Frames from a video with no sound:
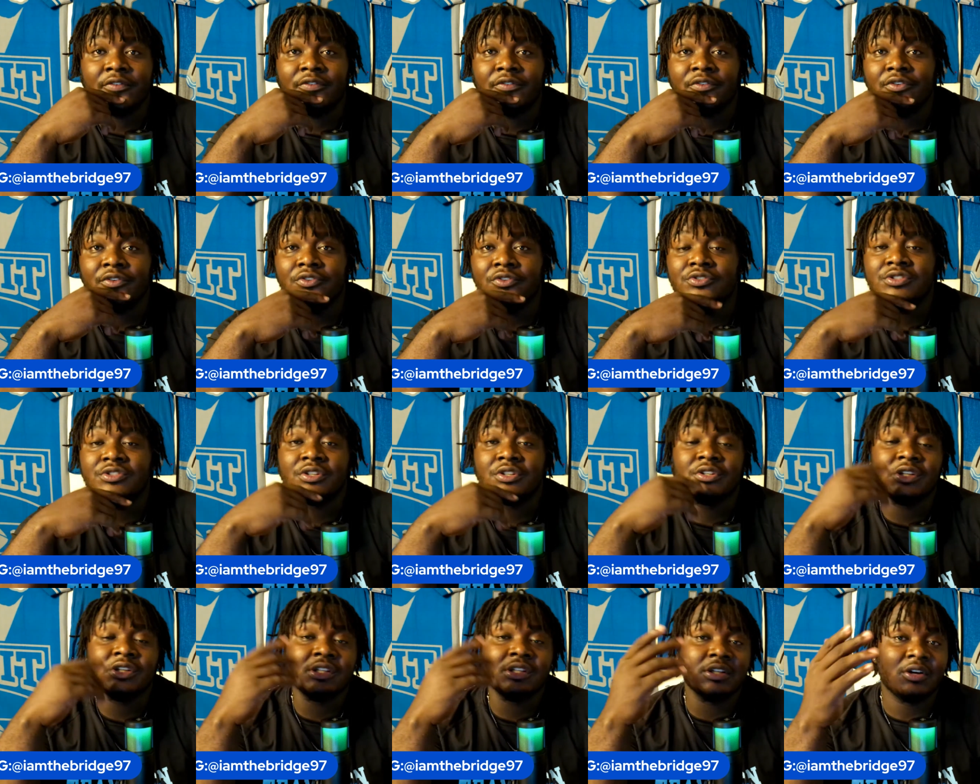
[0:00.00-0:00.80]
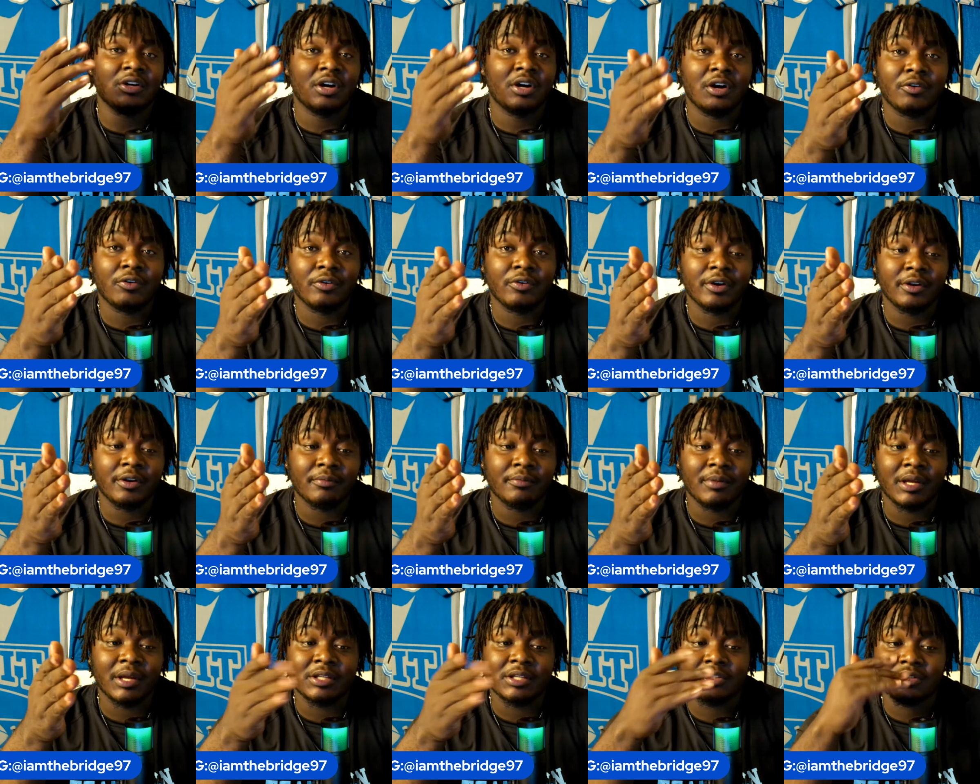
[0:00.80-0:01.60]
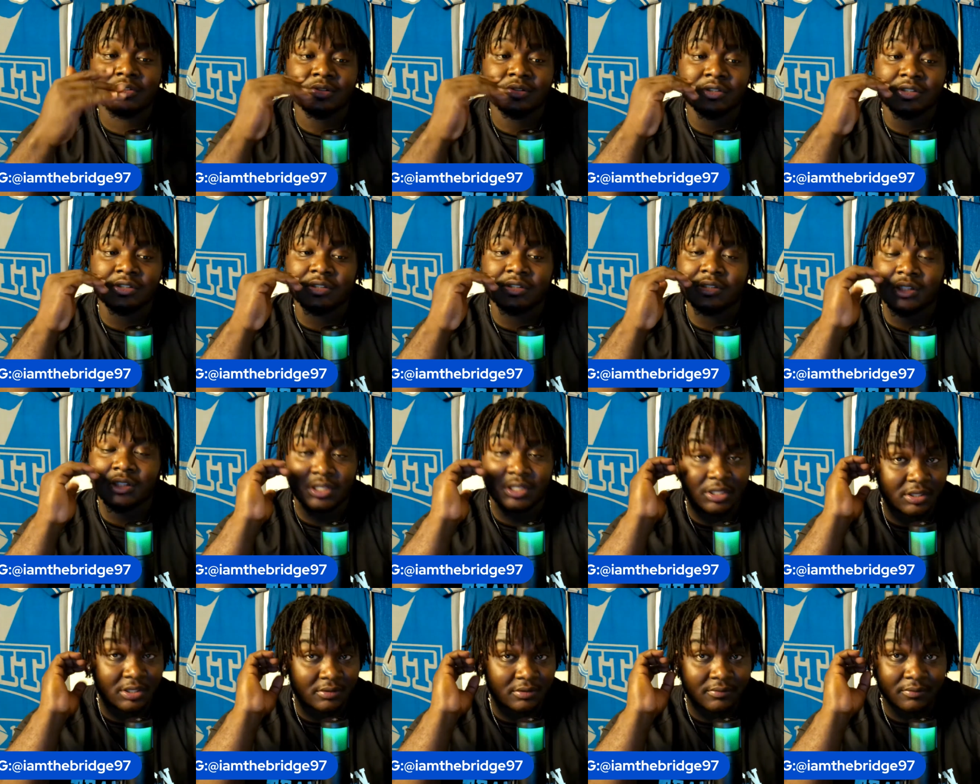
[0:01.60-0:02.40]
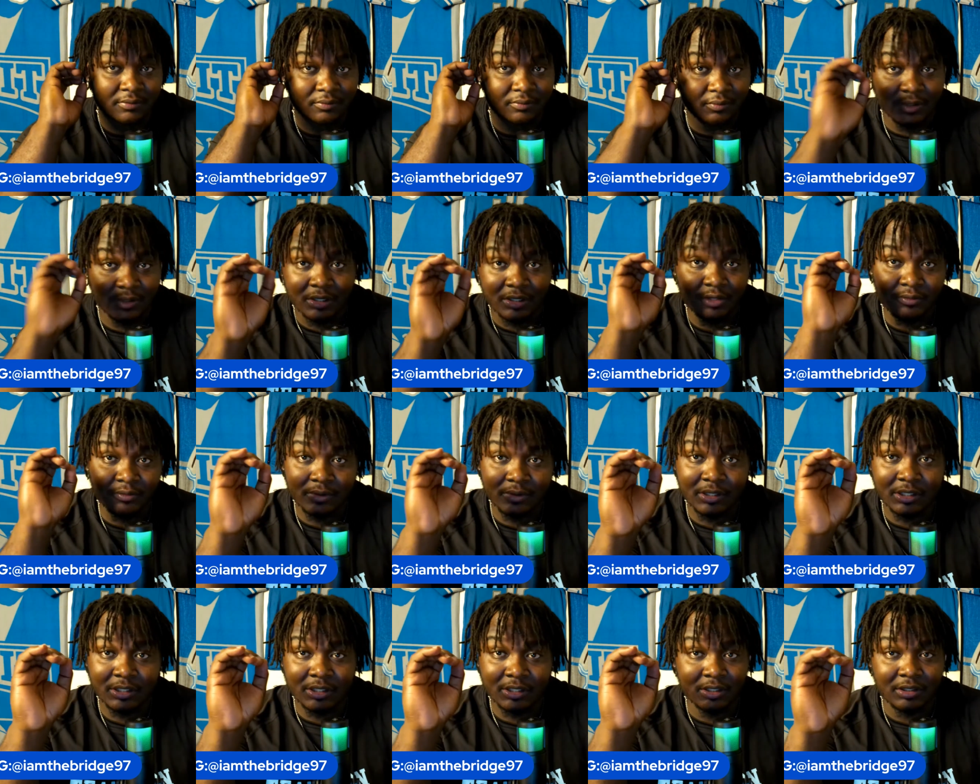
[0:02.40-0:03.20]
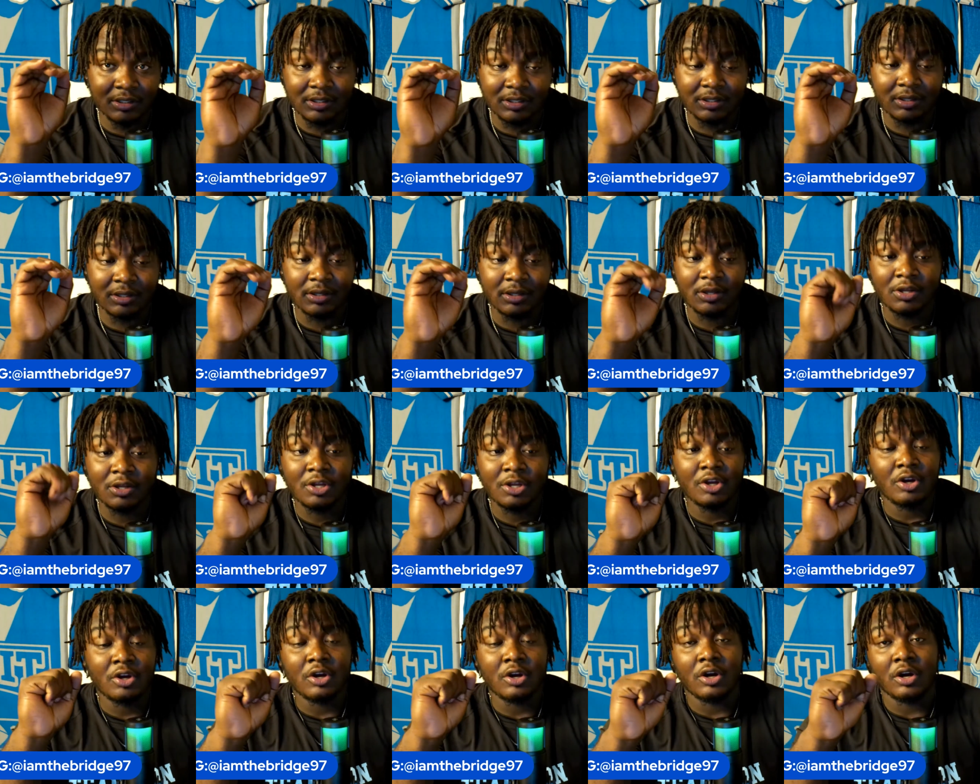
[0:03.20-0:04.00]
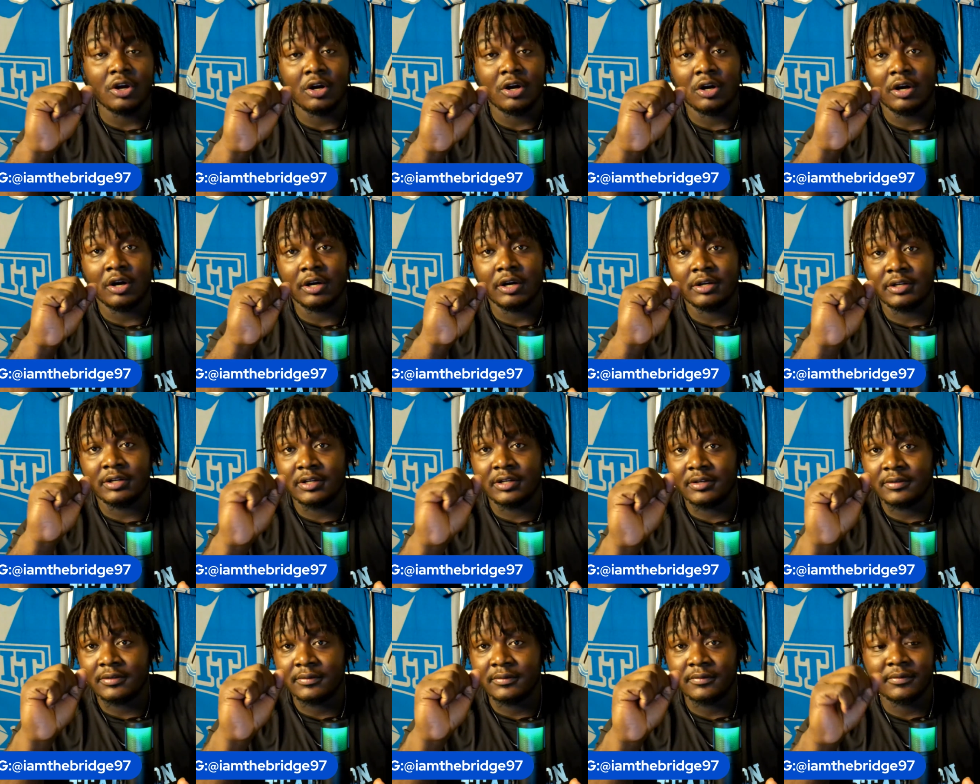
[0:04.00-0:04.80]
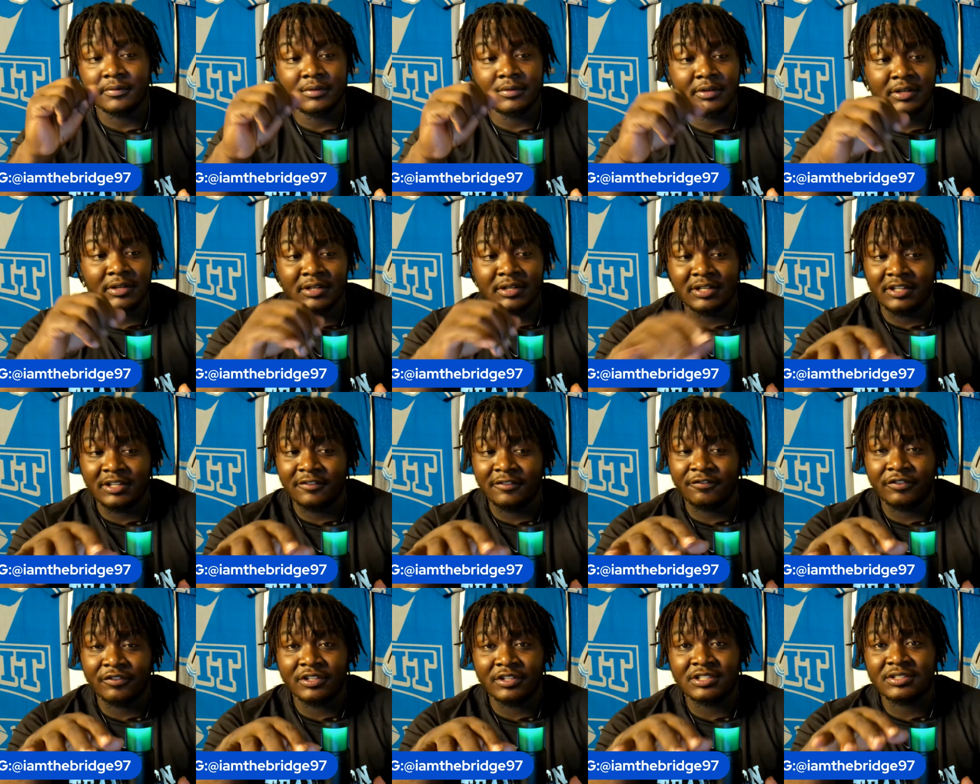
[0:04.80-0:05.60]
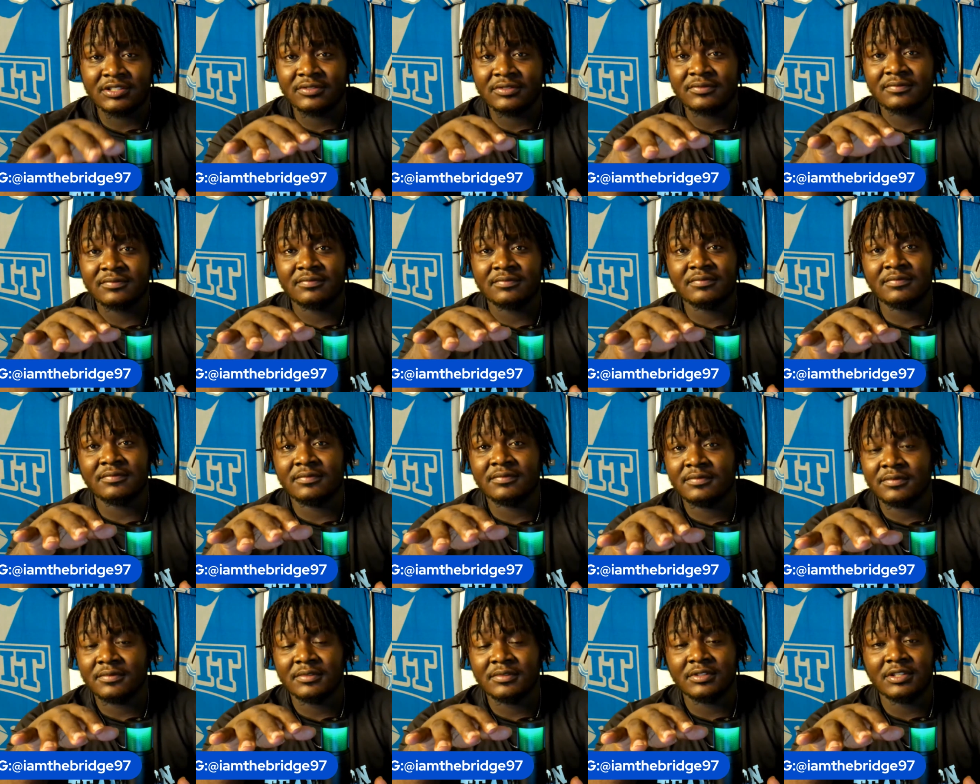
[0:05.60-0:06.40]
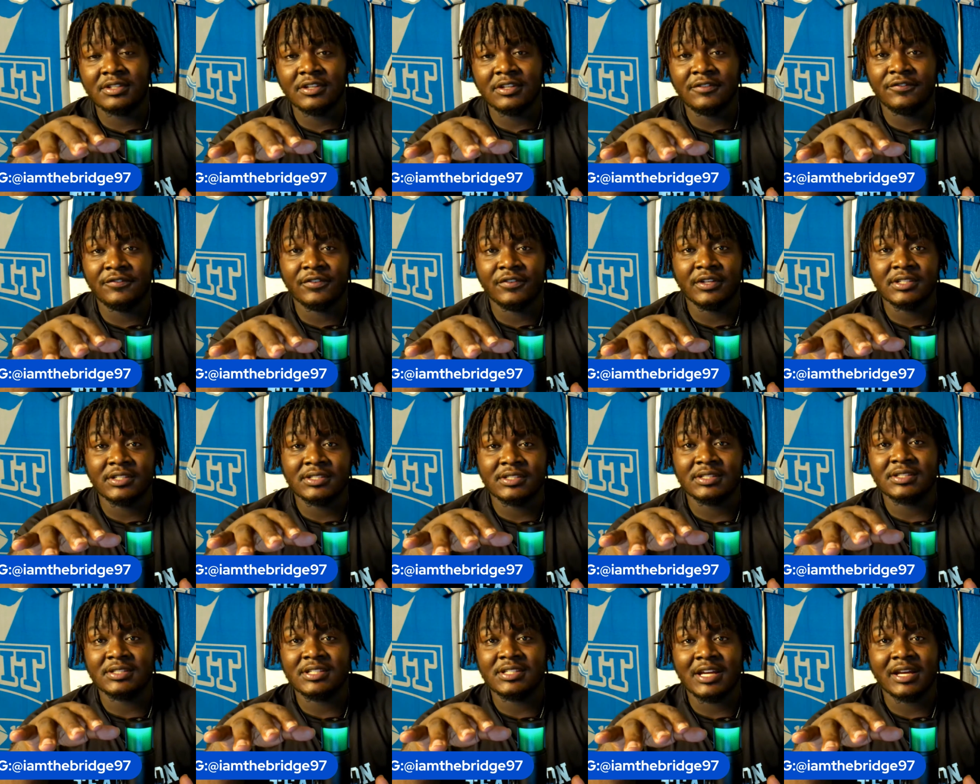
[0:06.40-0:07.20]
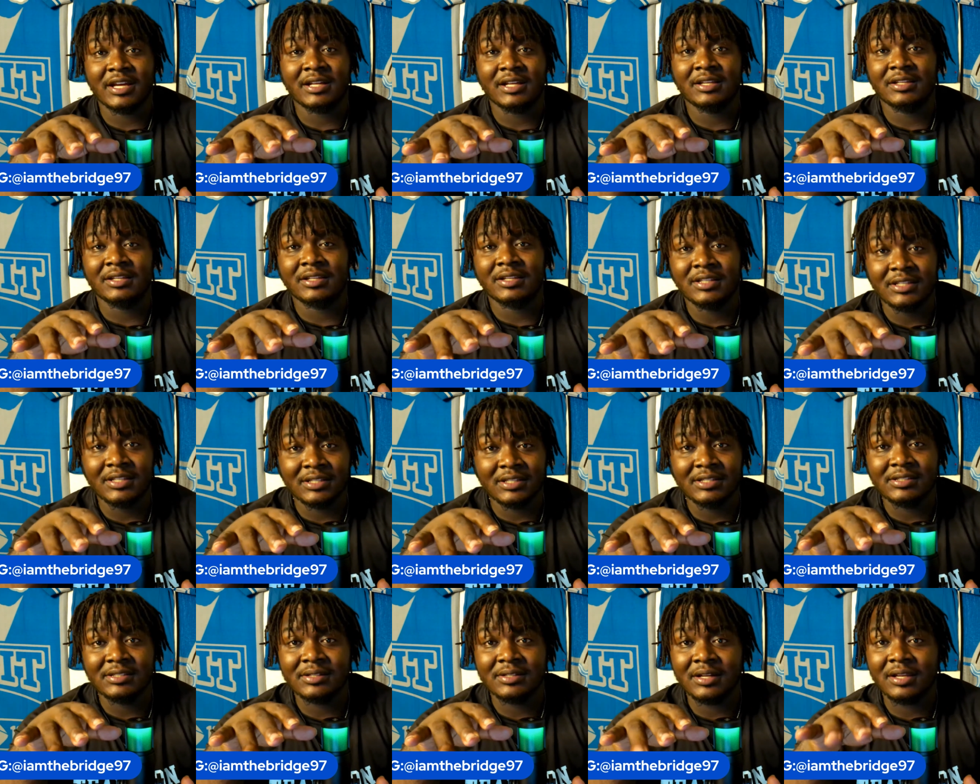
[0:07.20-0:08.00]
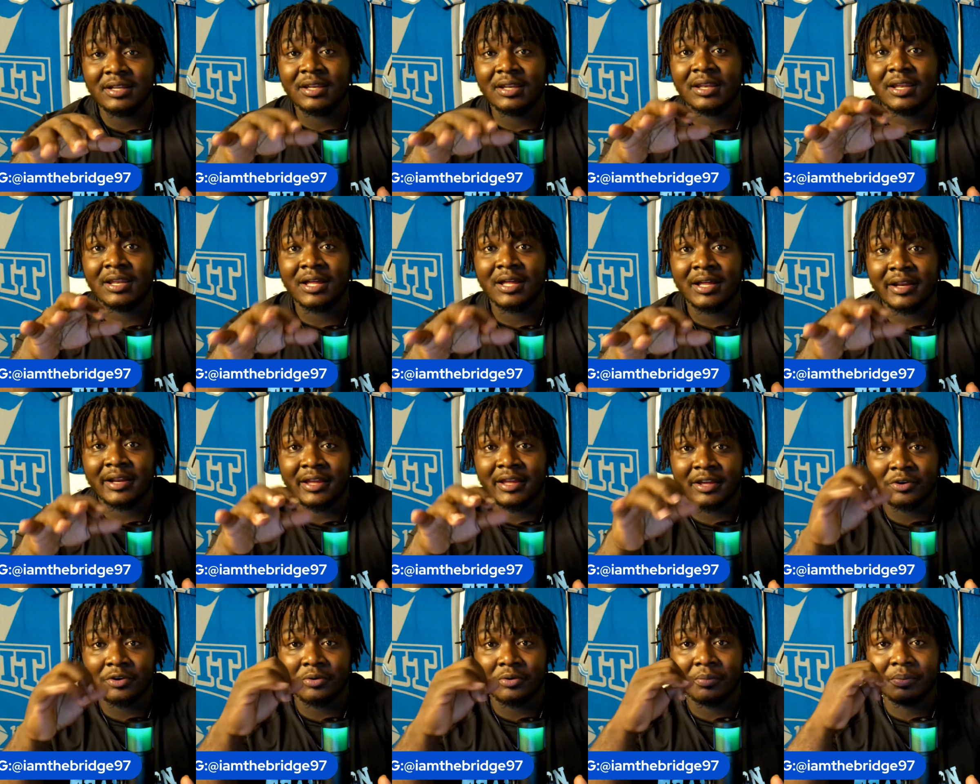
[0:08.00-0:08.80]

So either our running backs are just getting really, really good, or our defensive defense and tackling need a lot of help.